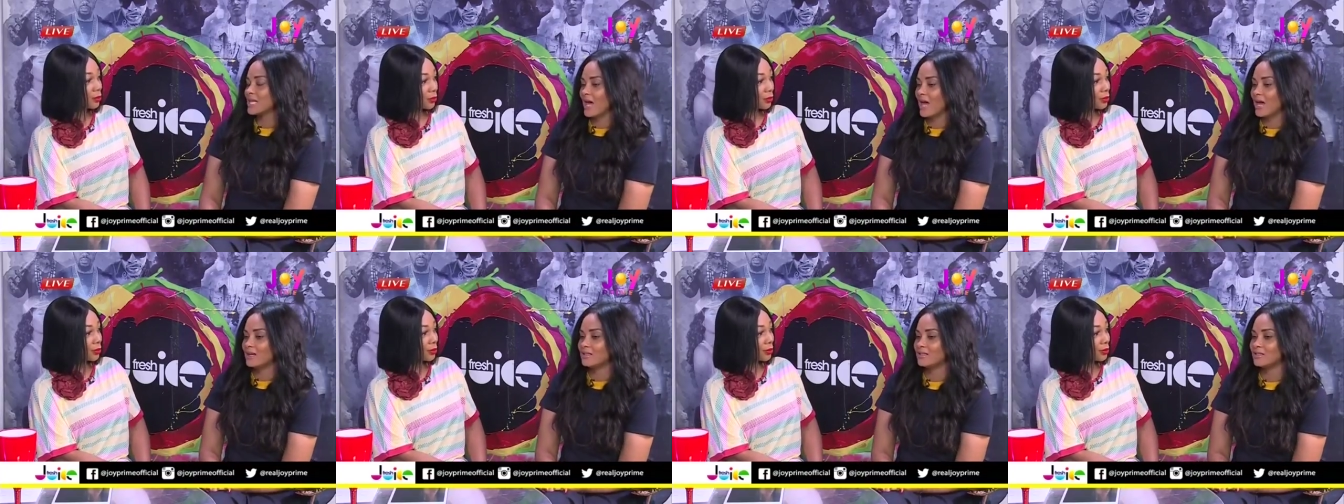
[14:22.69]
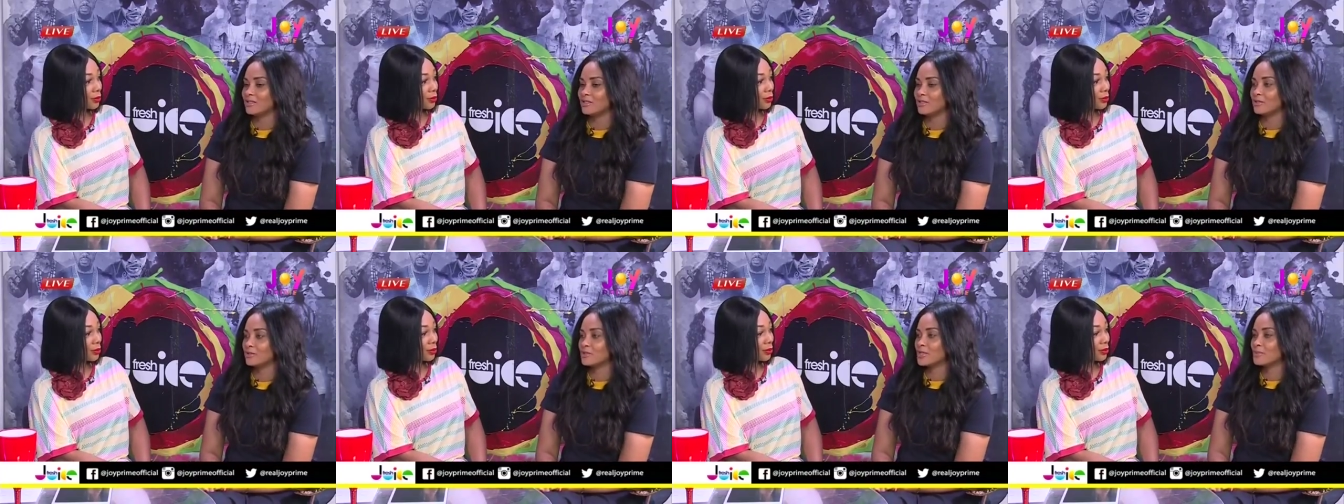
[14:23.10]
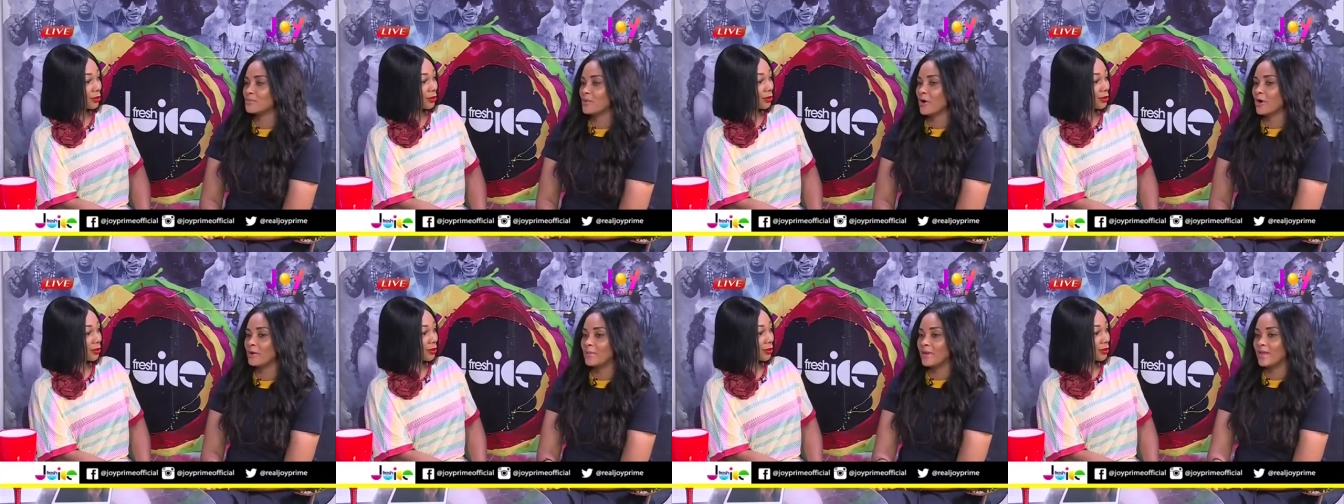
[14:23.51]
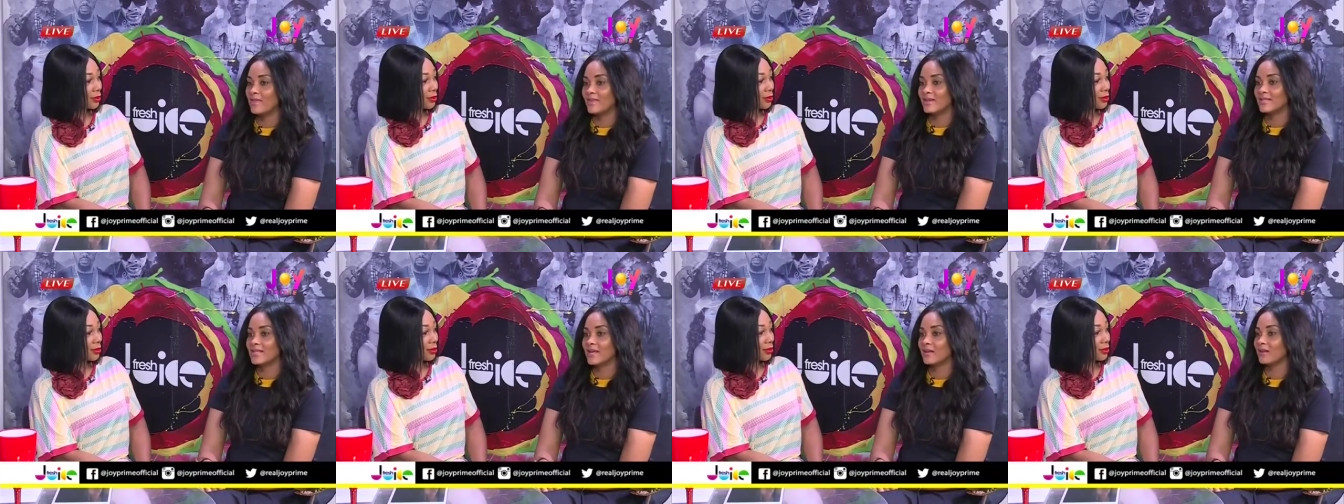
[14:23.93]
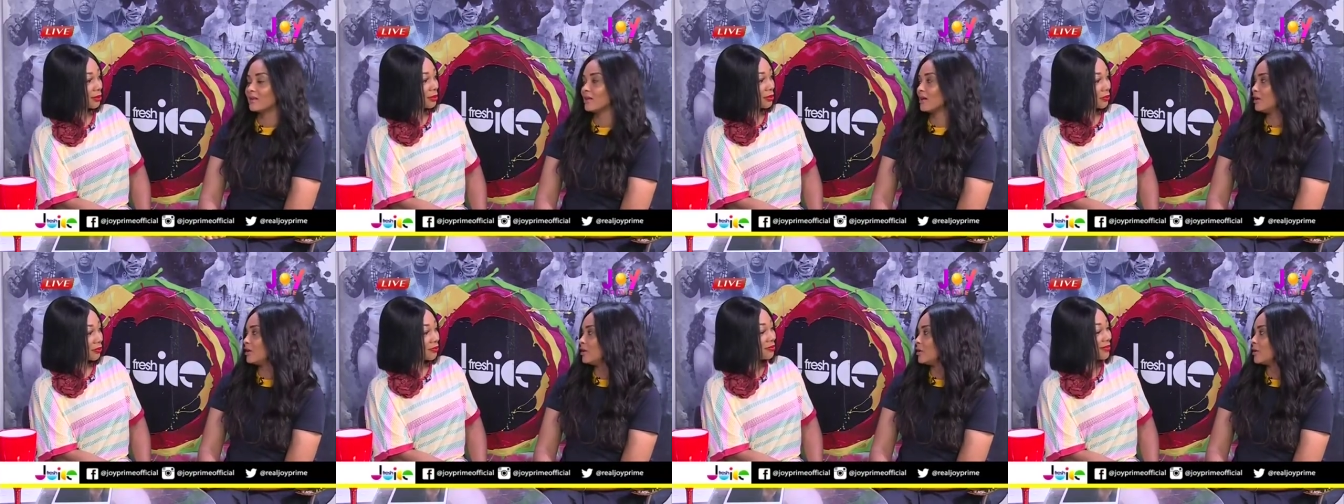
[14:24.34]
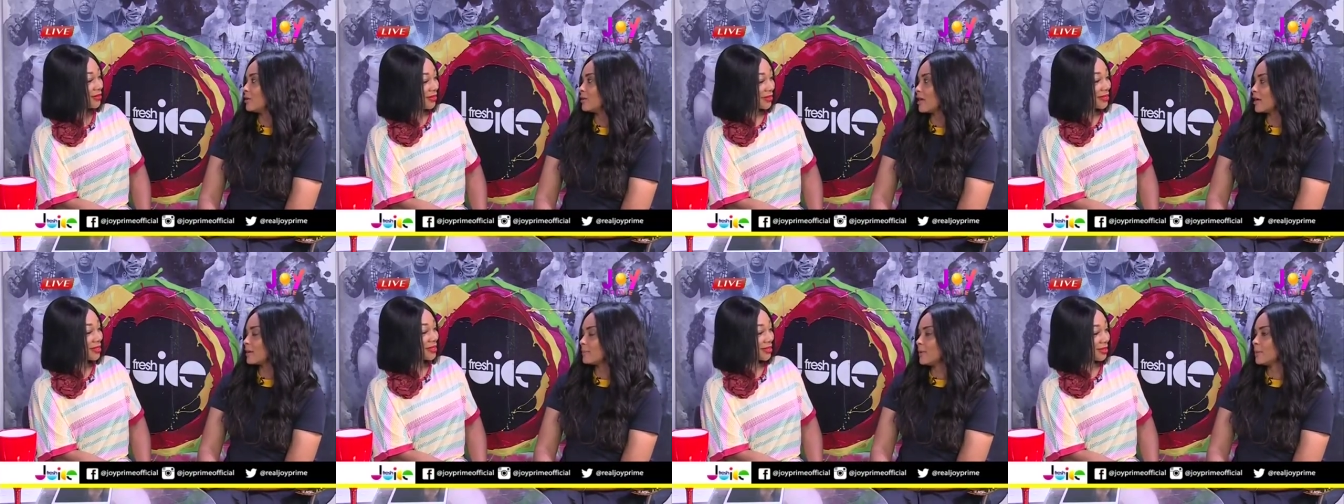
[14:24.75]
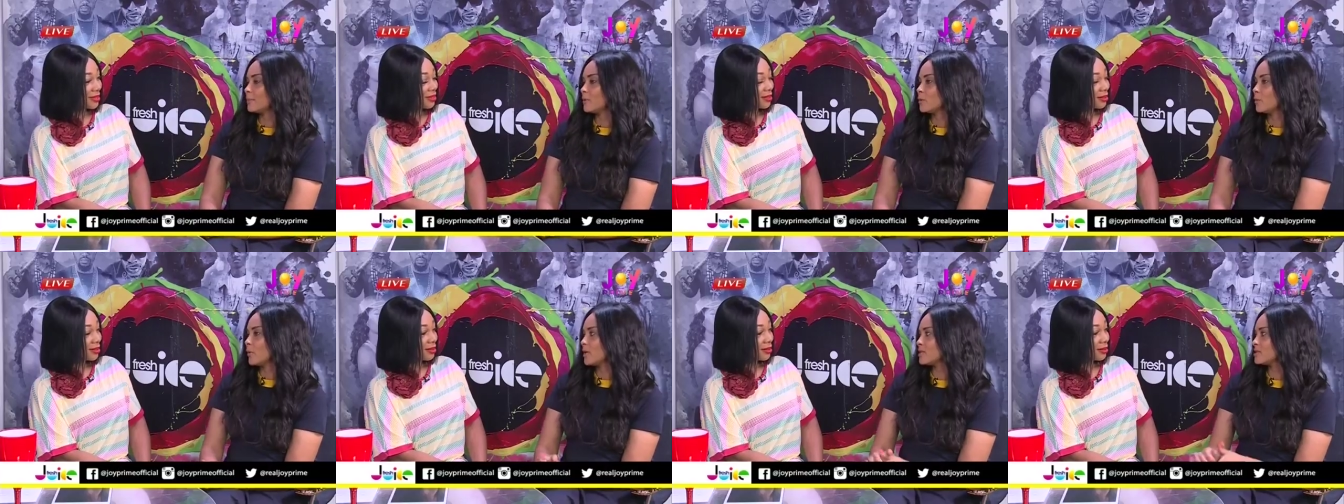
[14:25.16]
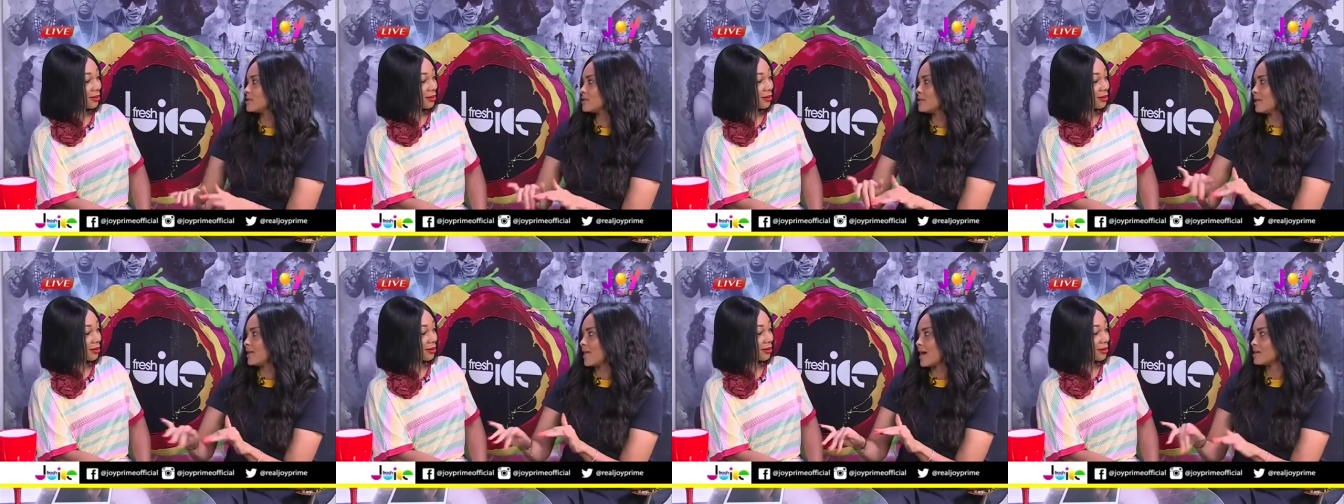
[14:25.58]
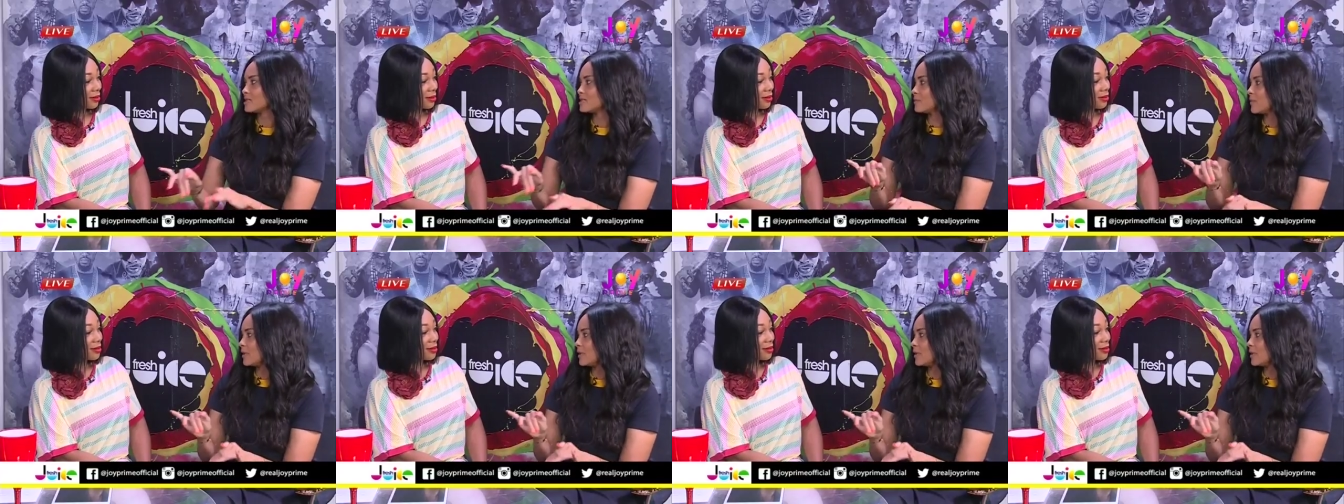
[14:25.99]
and you know, tomorrow being the deadline, you know, a lot of people wait till the last